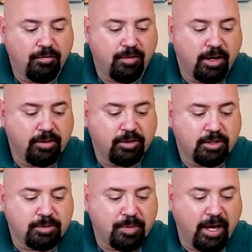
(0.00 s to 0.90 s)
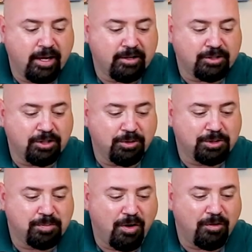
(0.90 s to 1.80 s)
find that this pan is a little
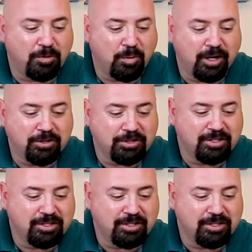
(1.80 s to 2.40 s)
small for what I just